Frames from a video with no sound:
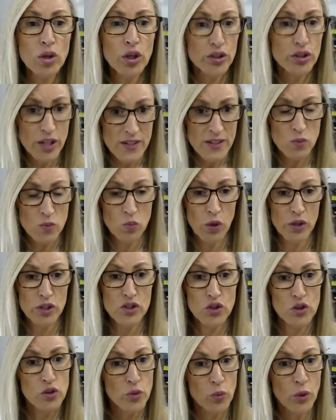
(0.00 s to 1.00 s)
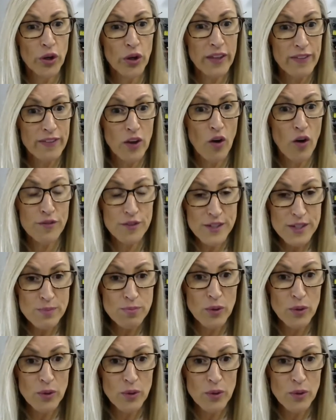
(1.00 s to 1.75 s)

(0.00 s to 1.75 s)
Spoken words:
who doesn't want to do the work in the office